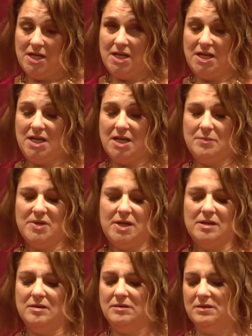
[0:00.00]
And I'm like,
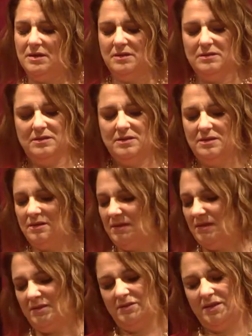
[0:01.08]
"Oh, no.
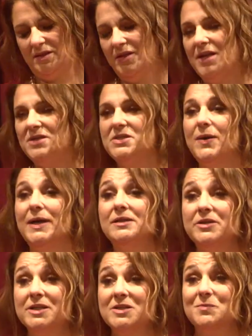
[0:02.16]
Oh, no." So I
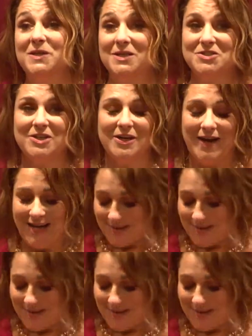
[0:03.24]
look at the picture, and